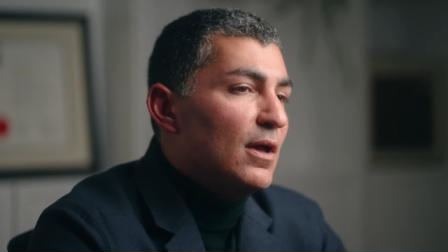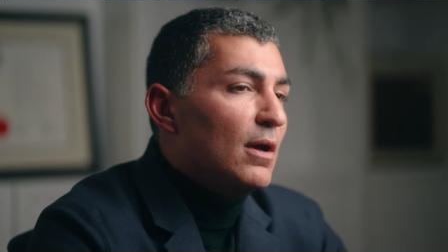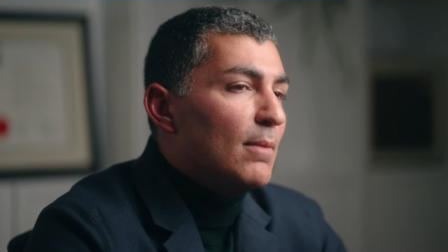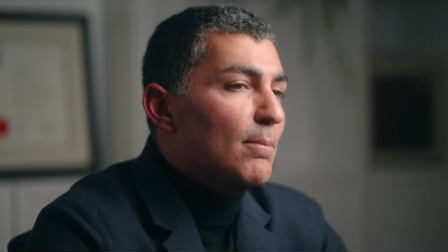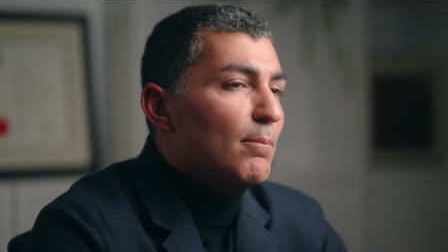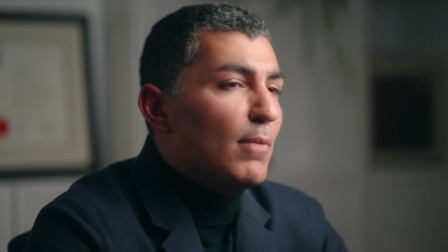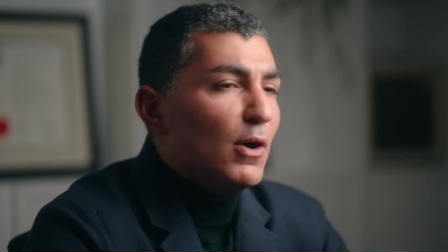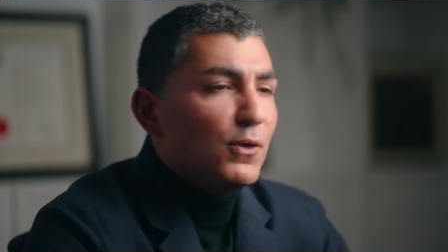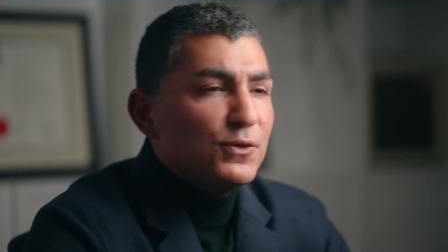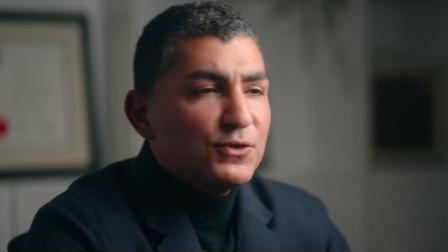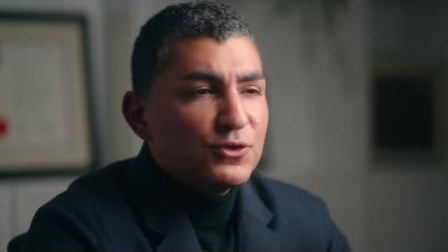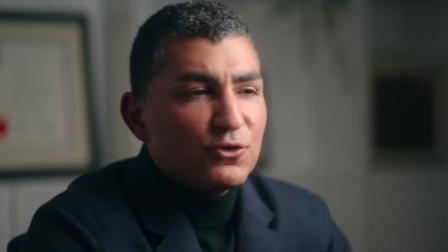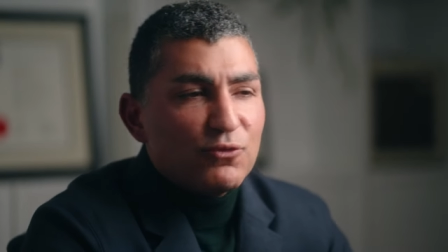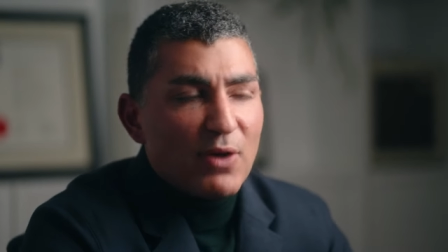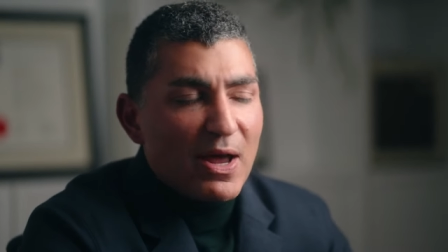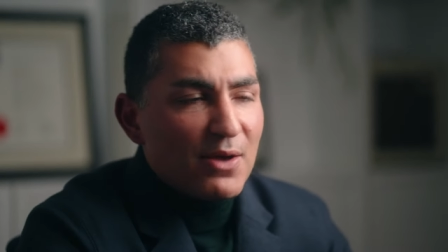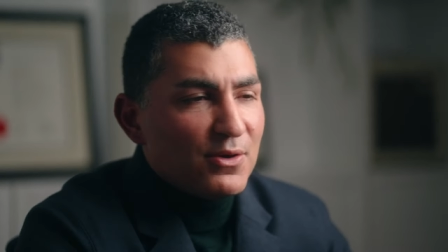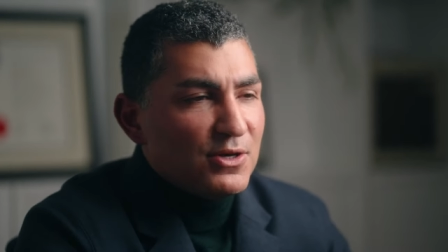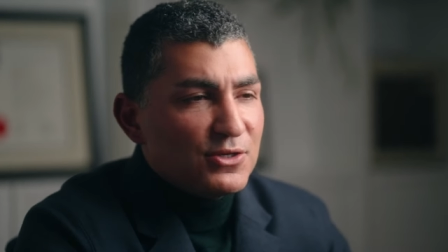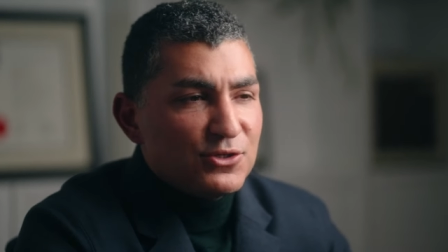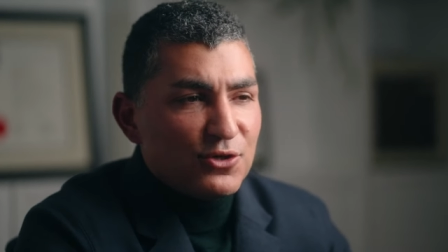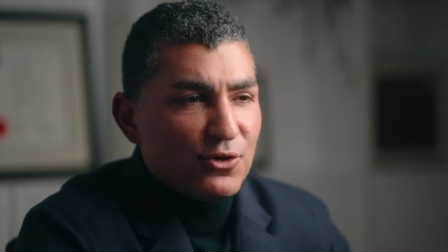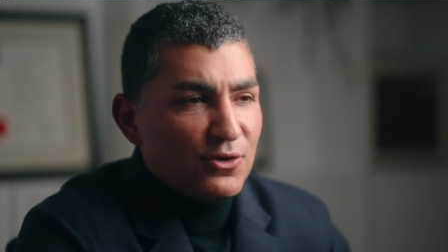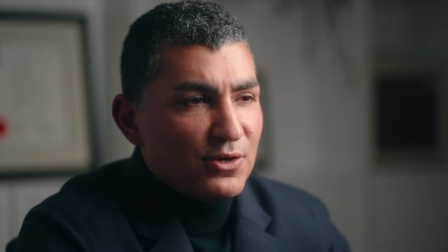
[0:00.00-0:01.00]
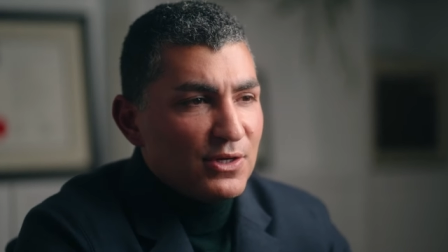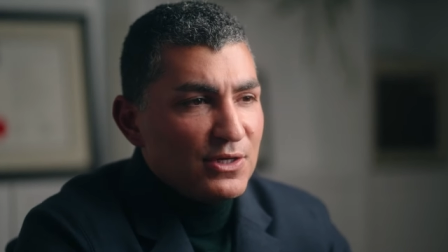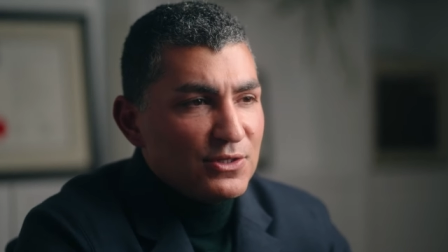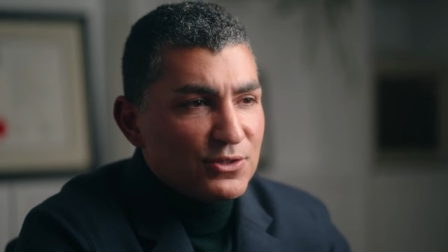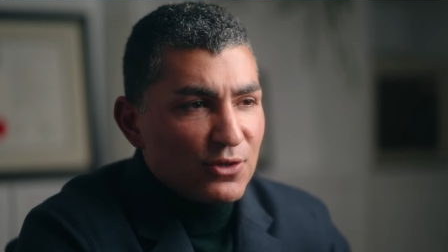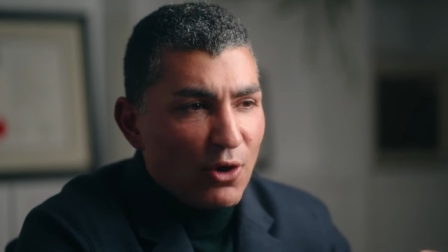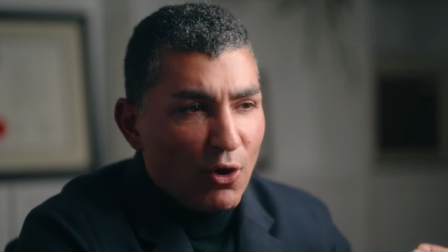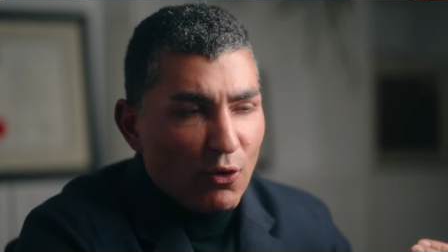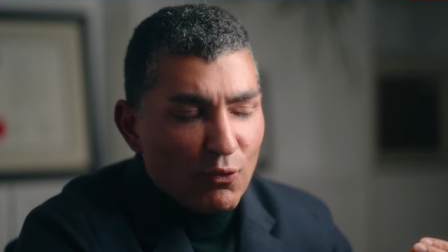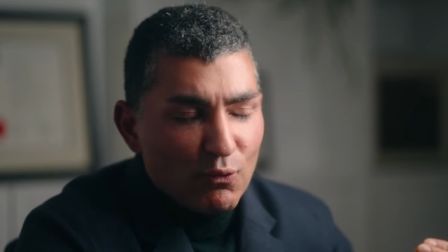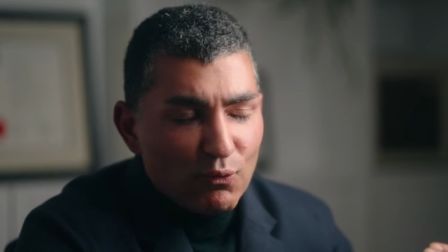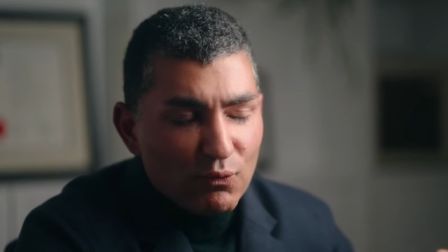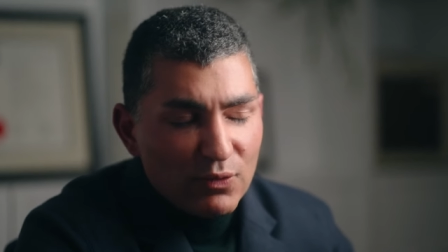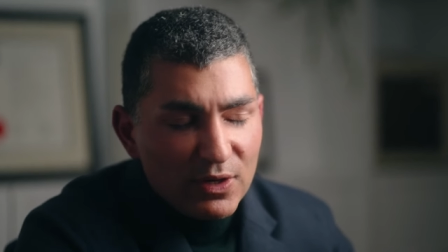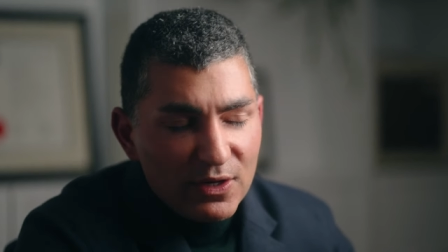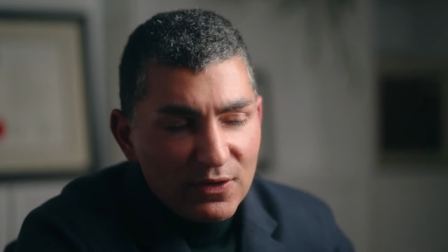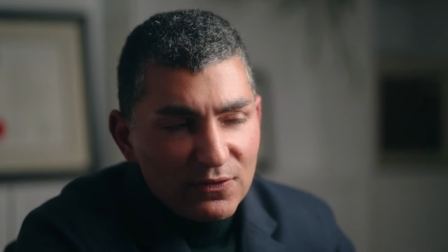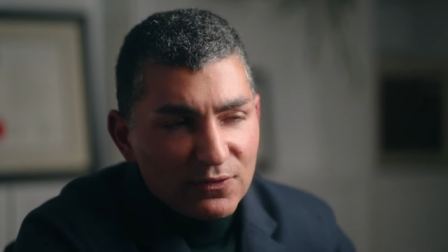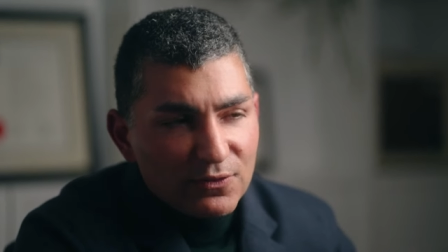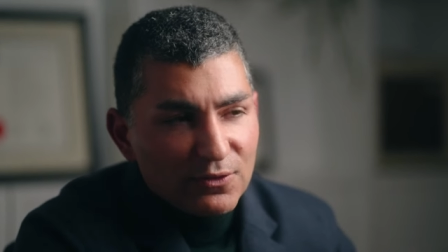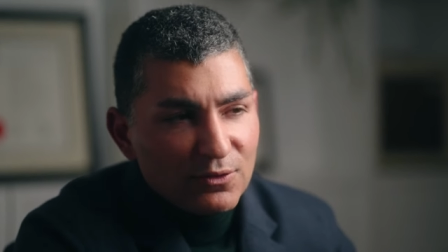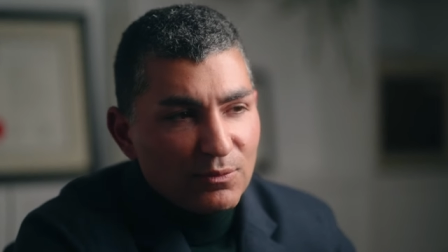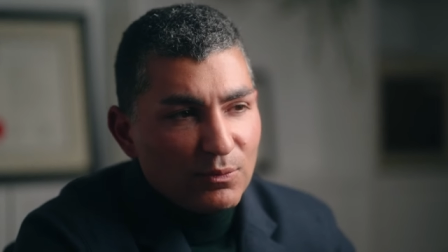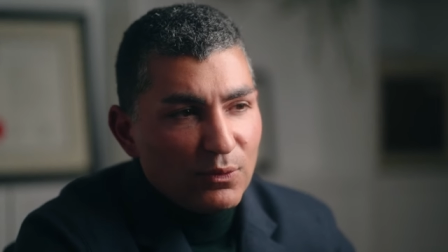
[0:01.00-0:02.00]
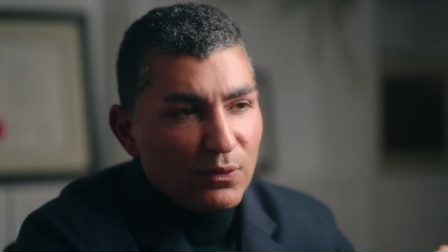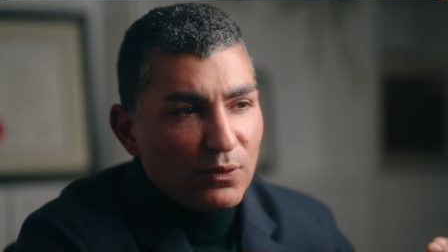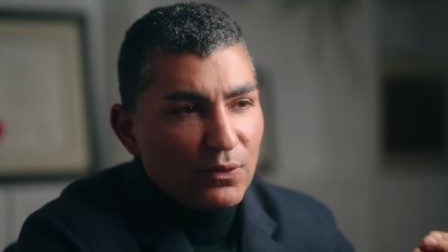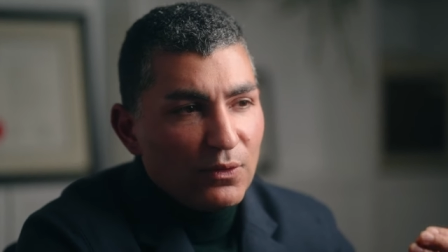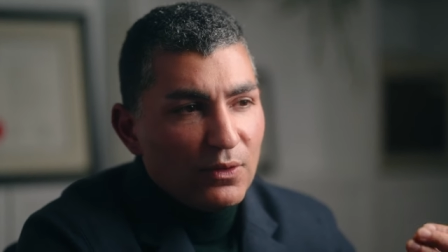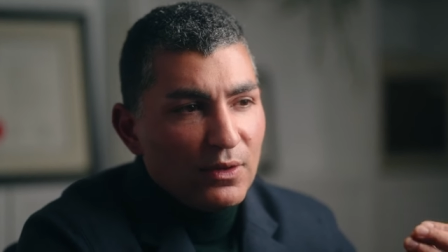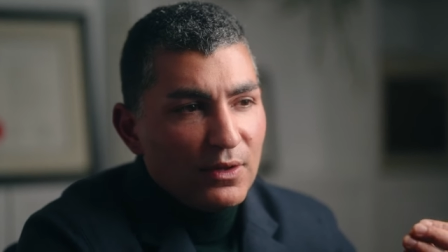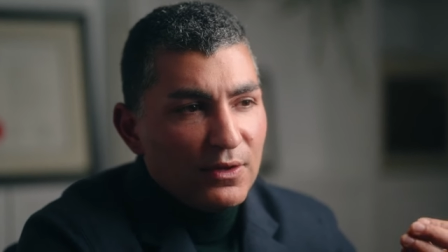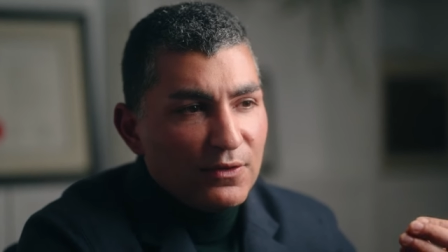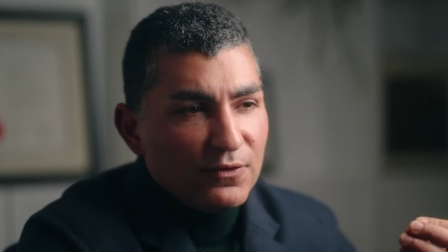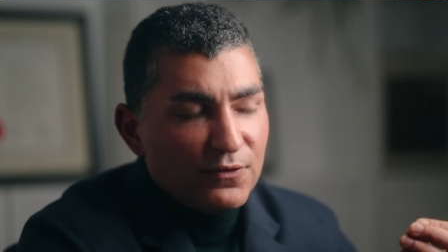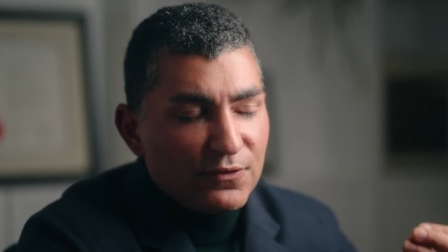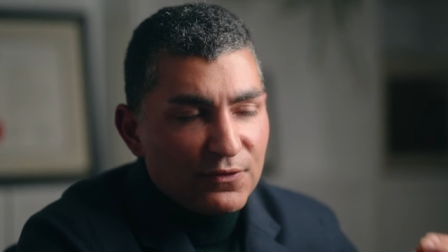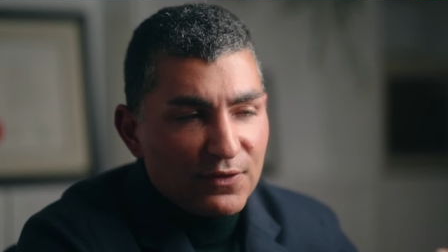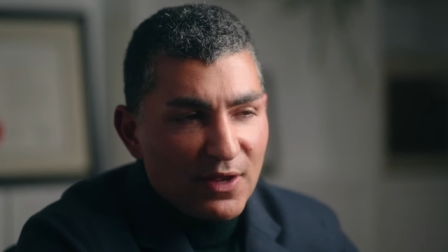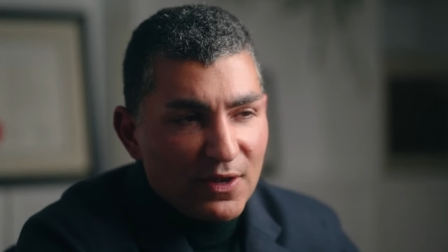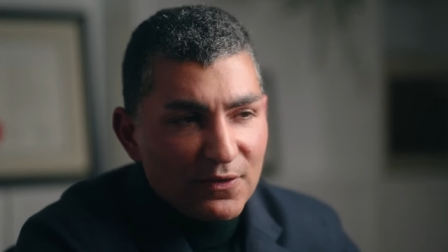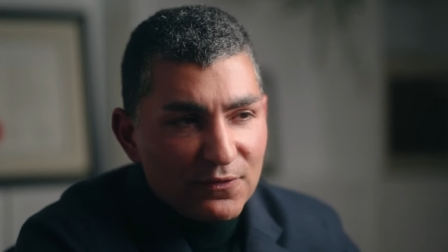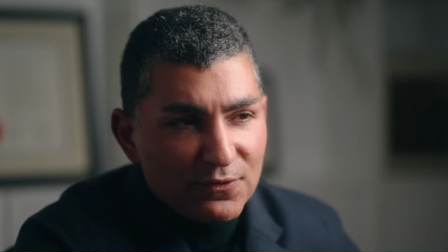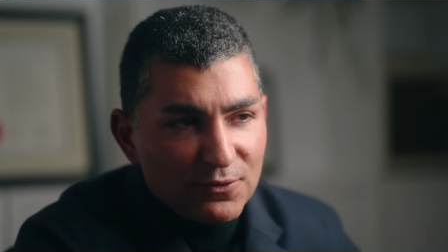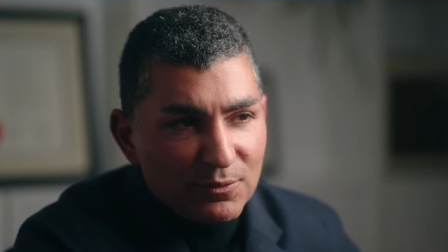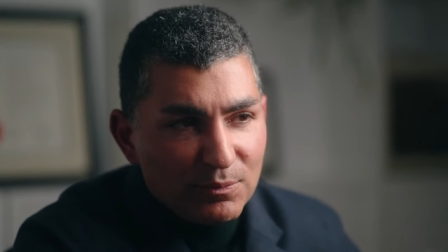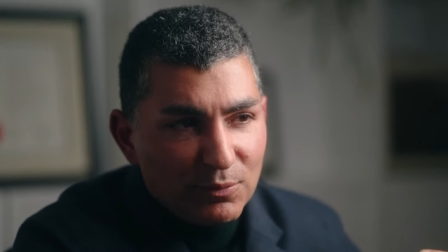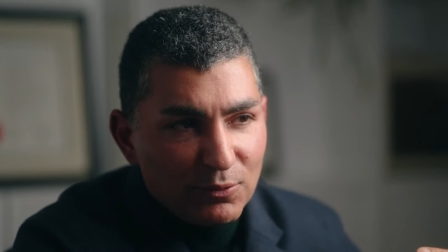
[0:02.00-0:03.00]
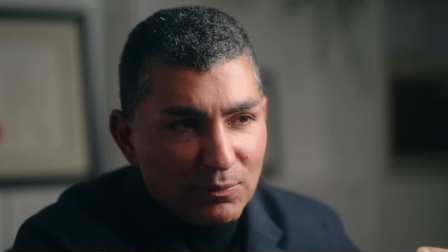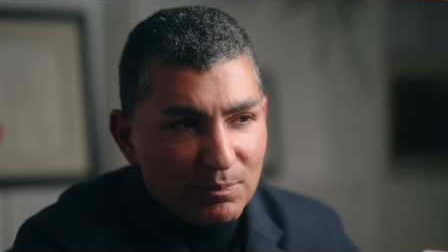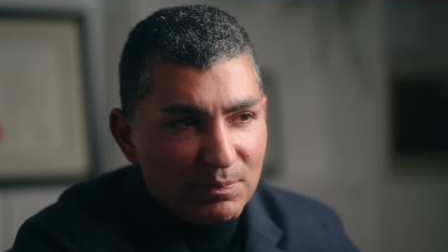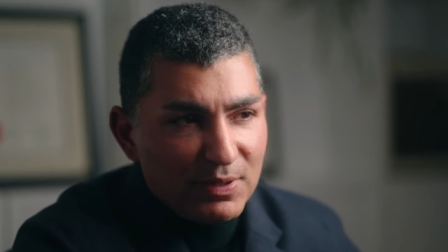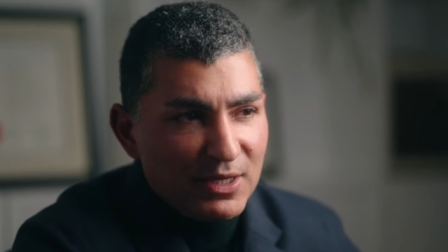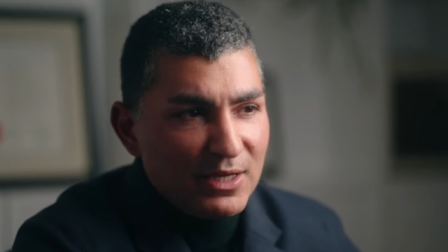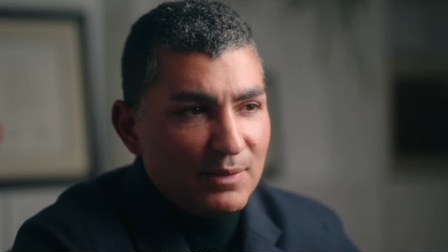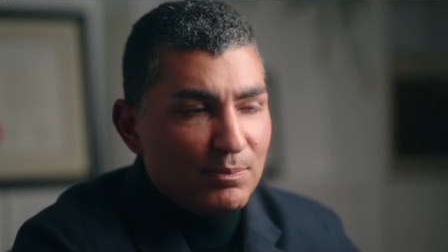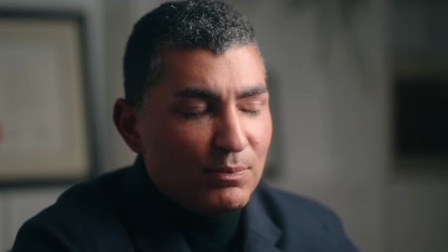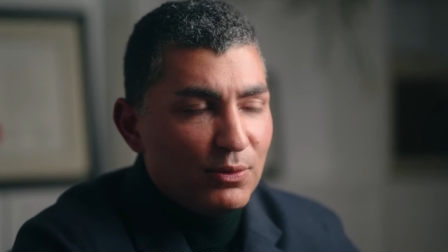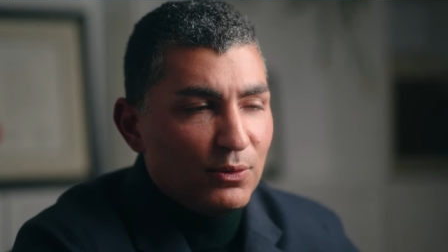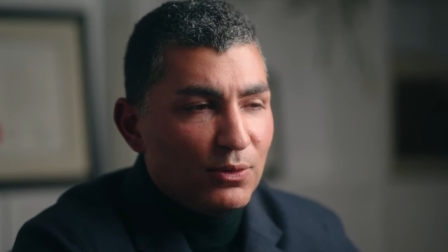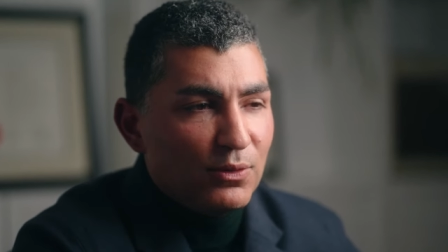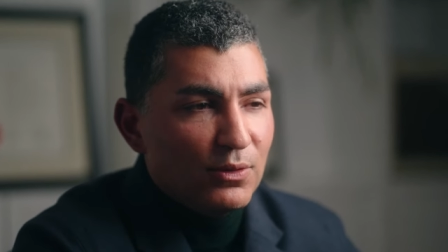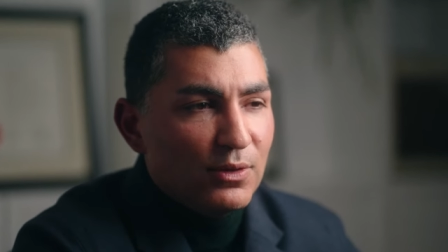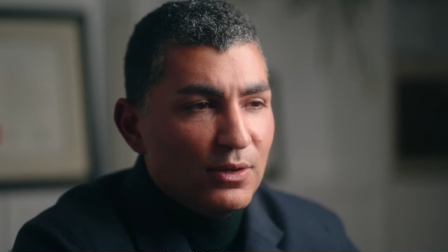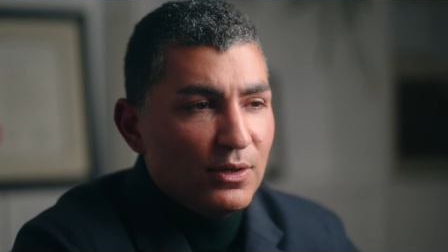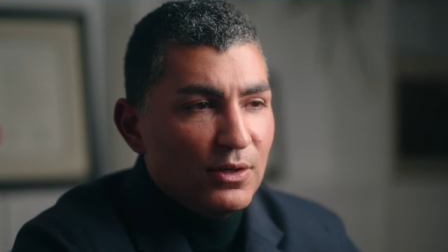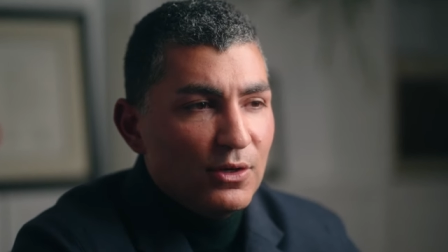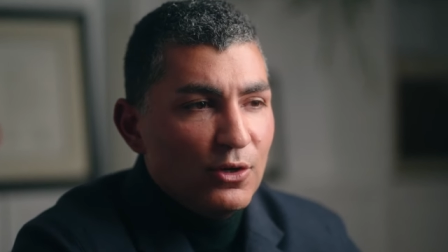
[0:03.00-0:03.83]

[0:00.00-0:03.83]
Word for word: most Crown attorneys are reasonable, sensible people